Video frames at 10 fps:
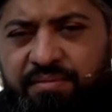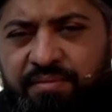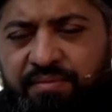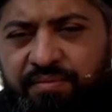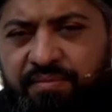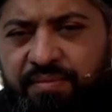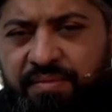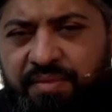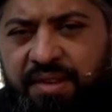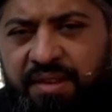
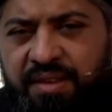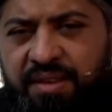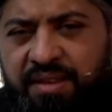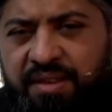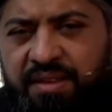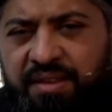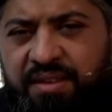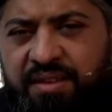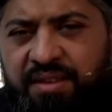Nothing is said.